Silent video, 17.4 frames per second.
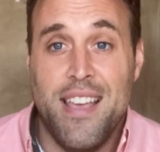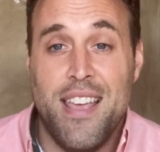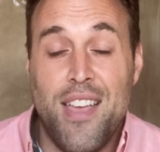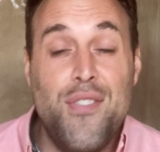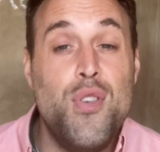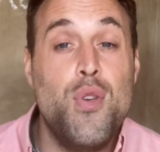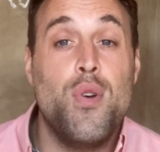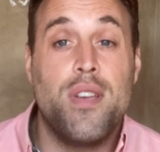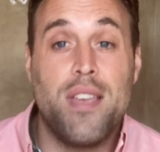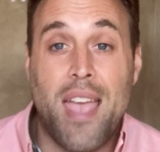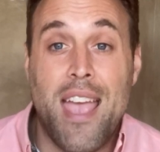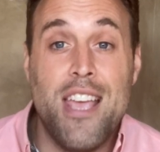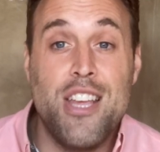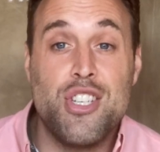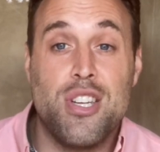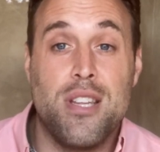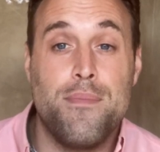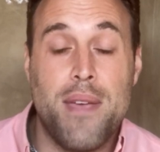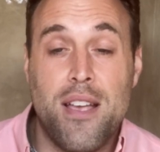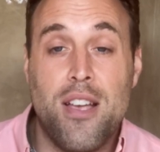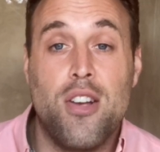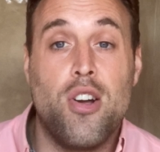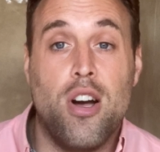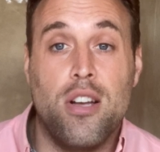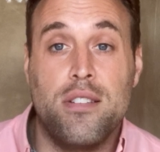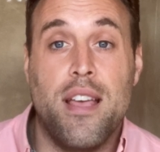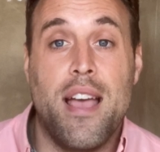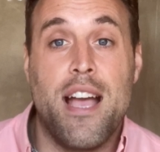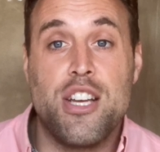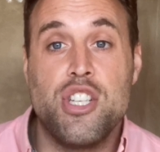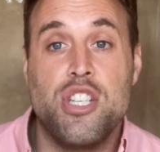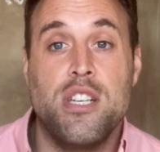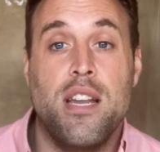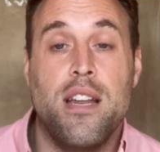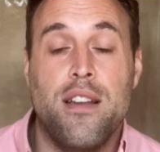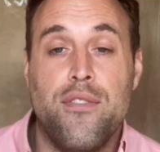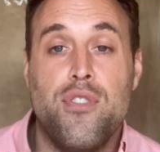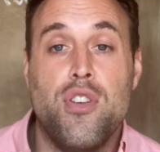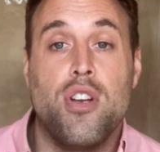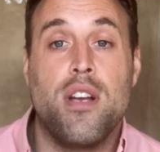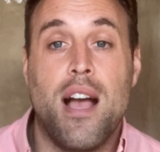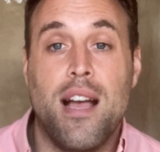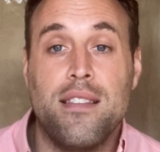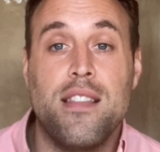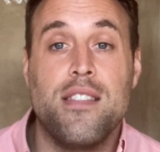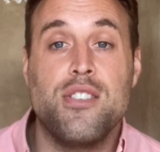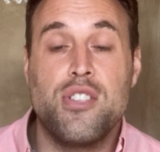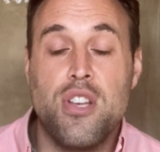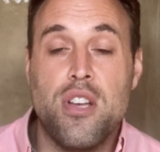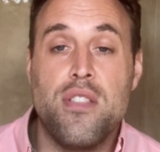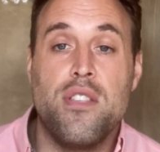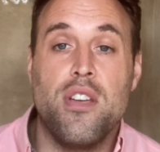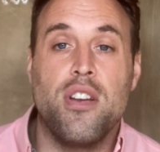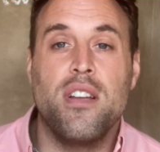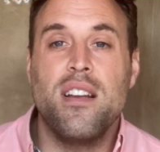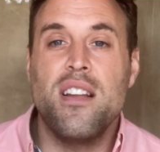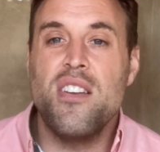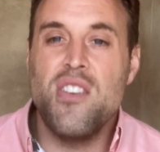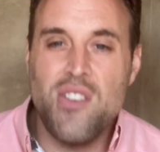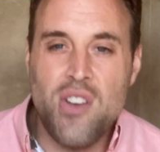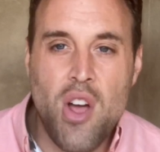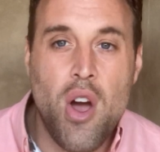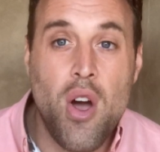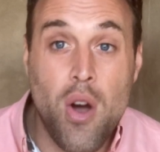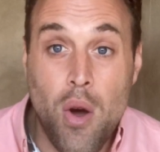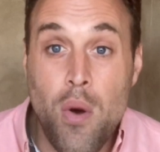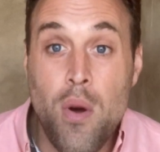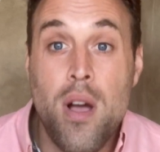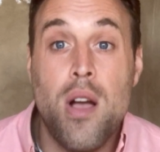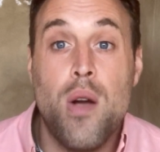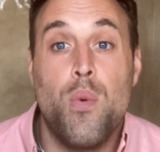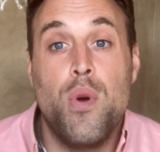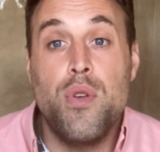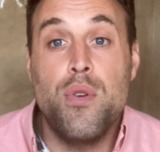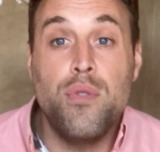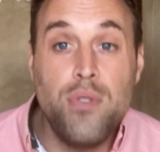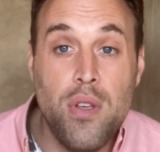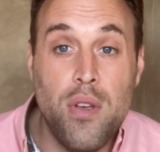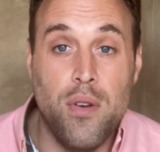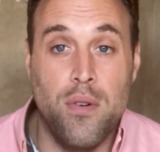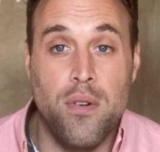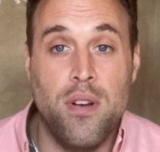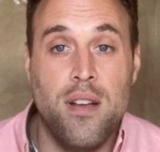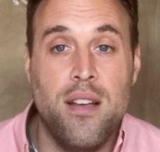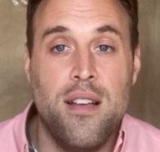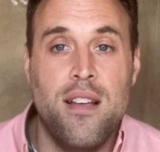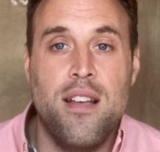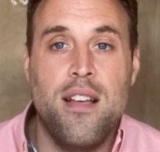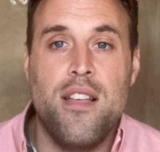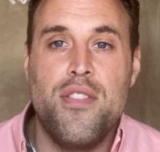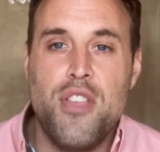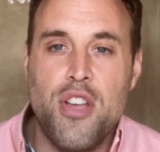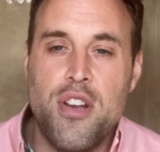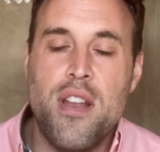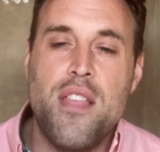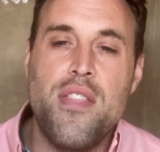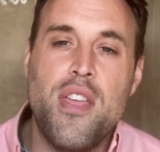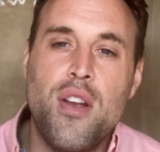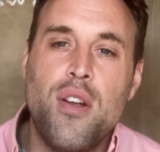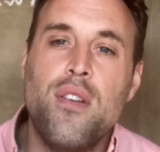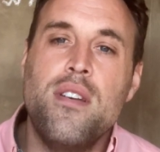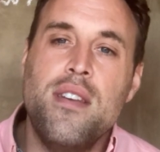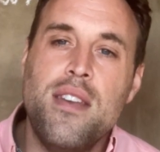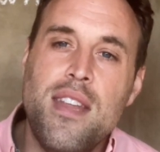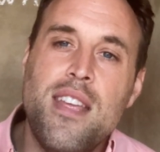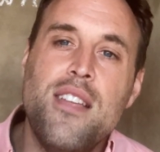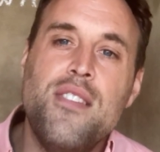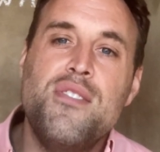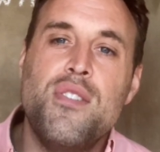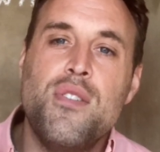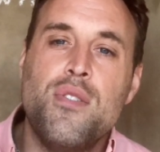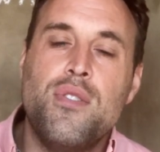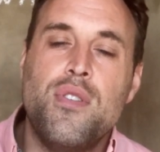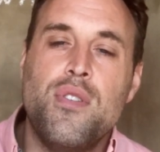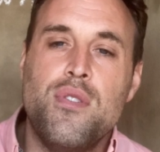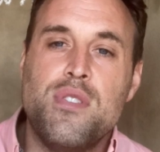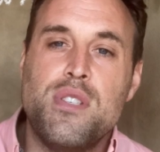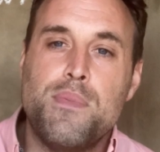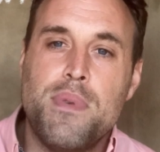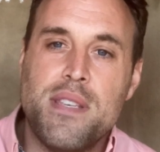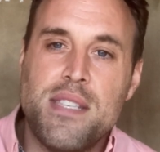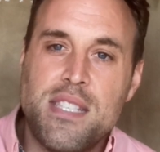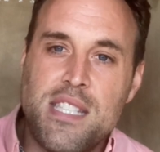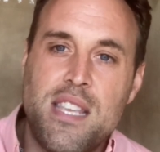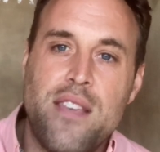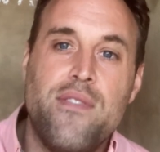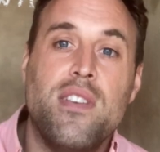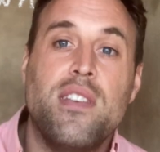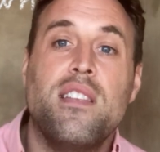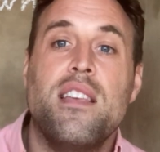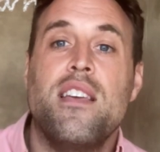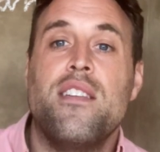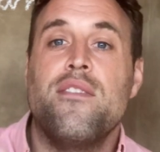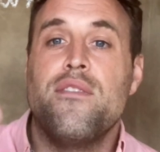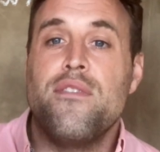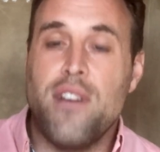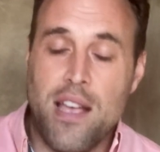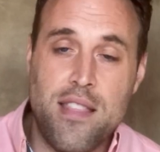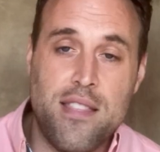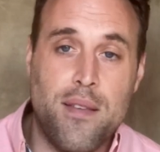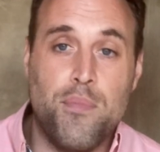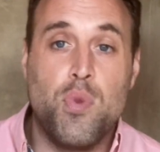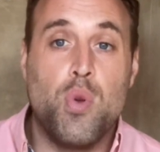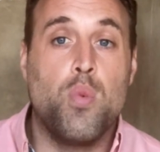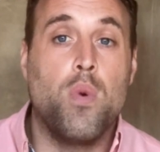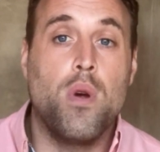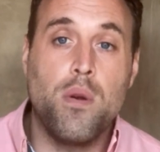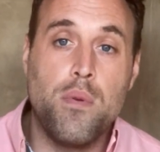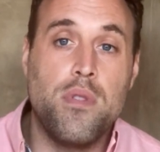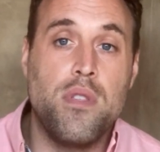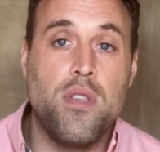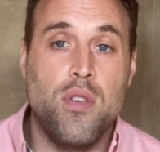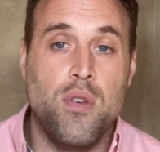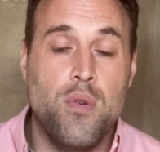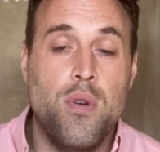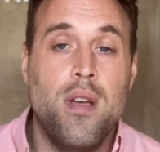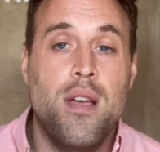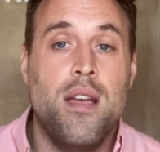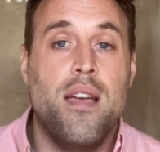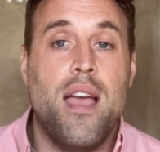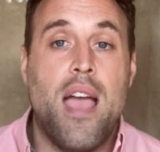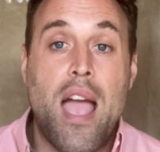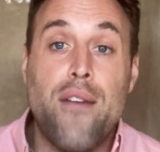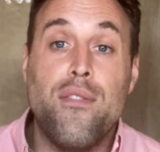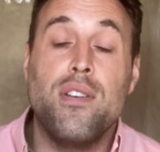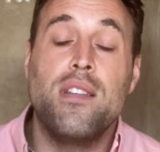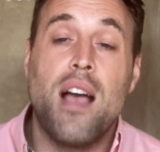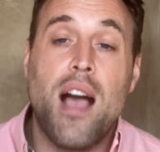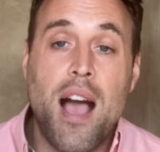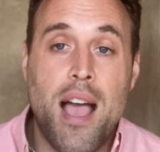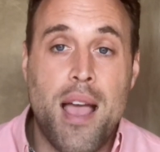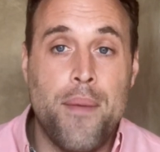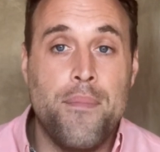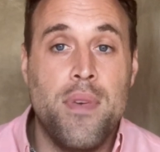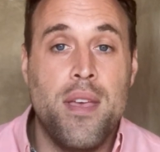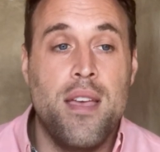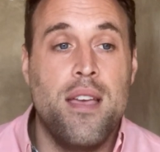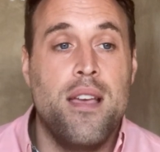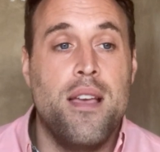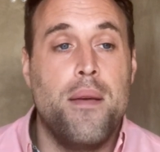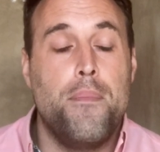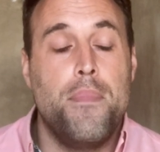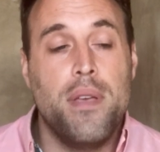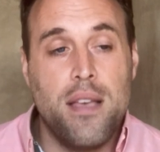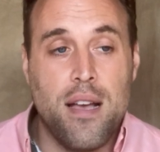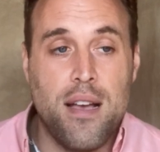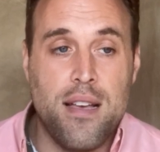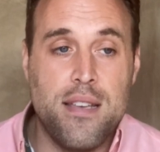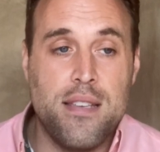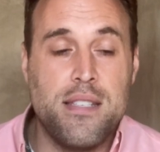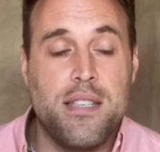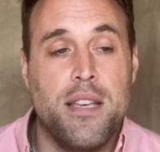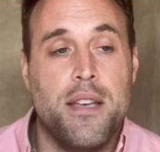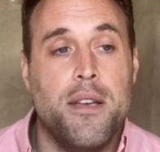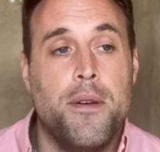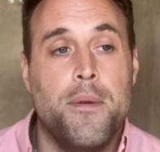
If you occasionally make a call to action, and if your content is good, they're gonna know what you do. They don't need you to specifically invite them to work with you every time, because